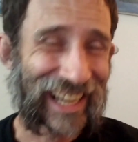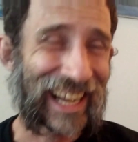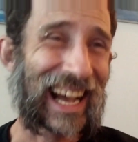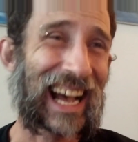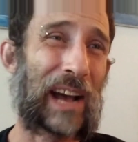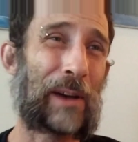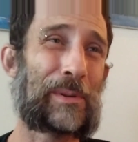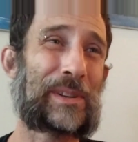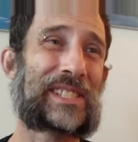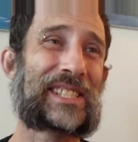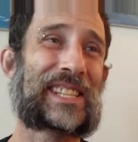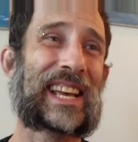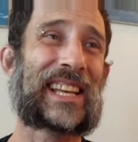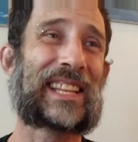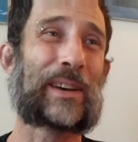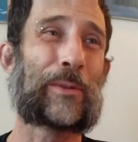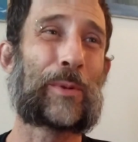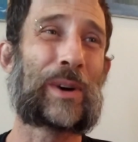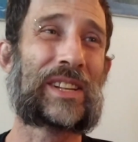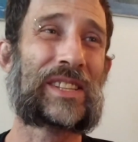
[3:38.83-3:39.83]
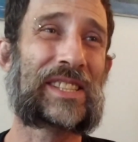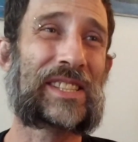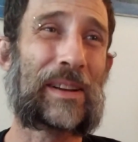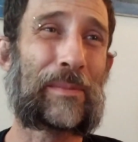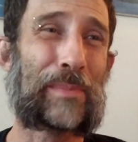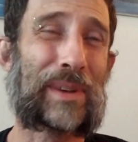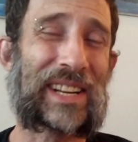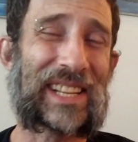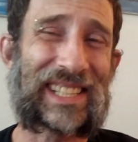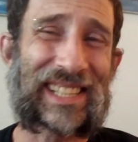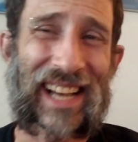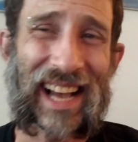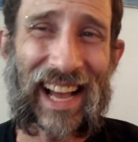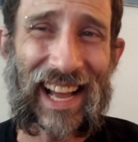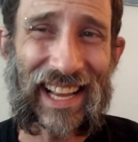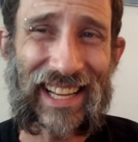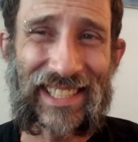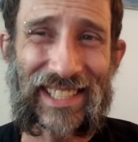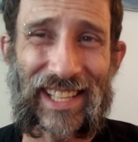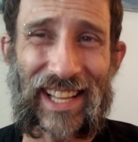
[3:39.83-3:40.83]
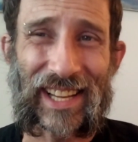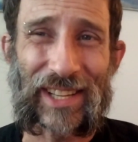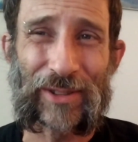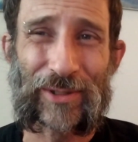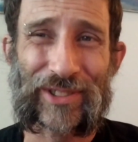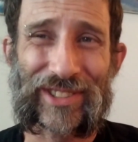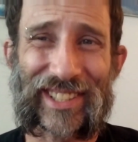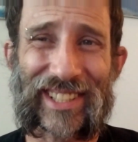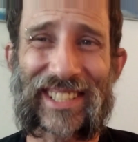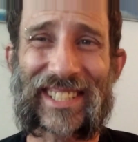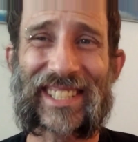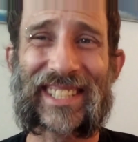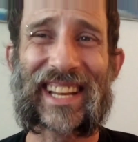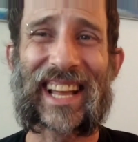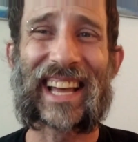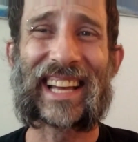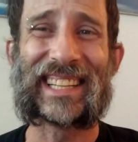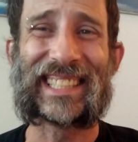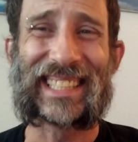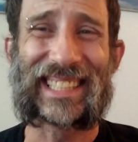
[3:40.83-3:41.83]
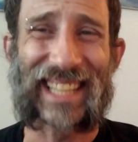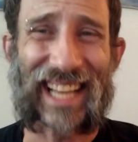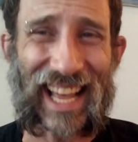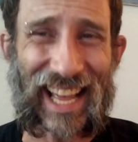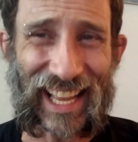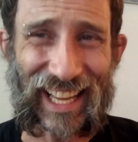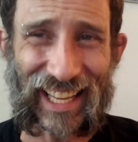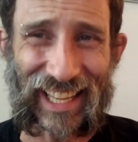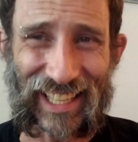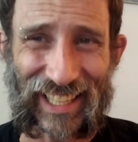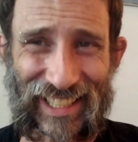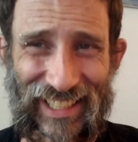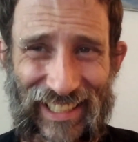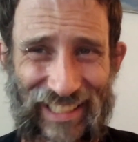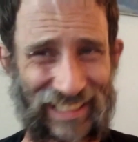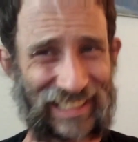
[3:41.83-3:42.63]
I would say that once somebody dies, they usually stay dead.